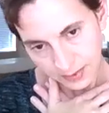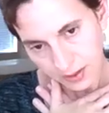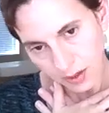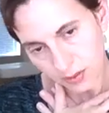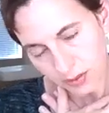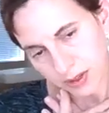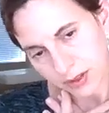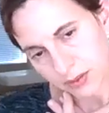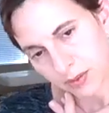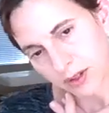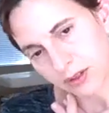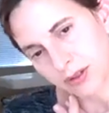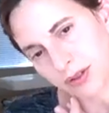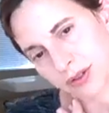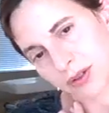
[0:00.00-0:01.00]
Notice what
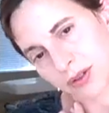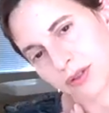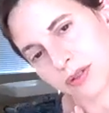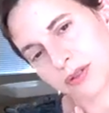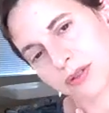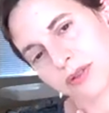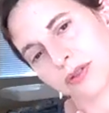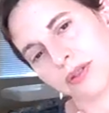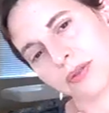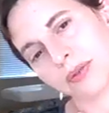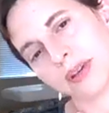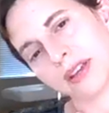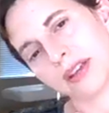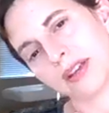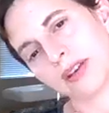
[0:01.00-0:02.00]
your shoulders are
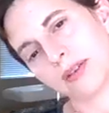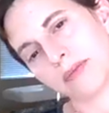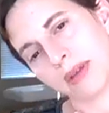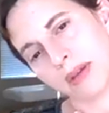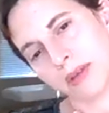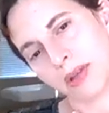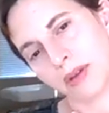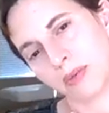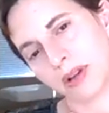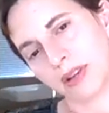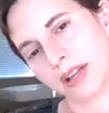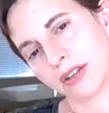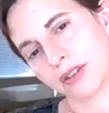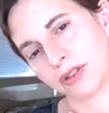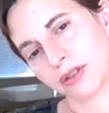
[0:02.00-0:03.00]
doing here. Maybe you want to
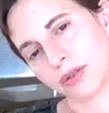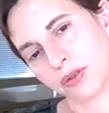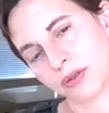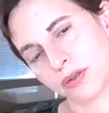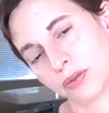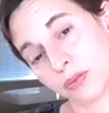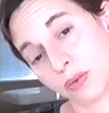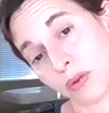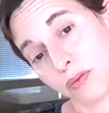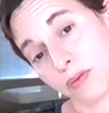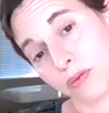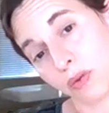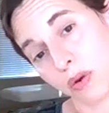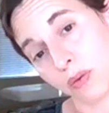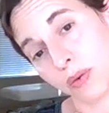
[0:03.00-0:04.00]
let your shoulders roll
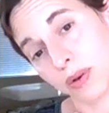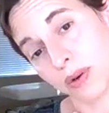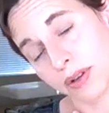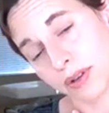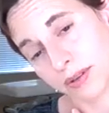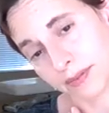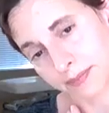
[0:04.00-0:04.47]
forward.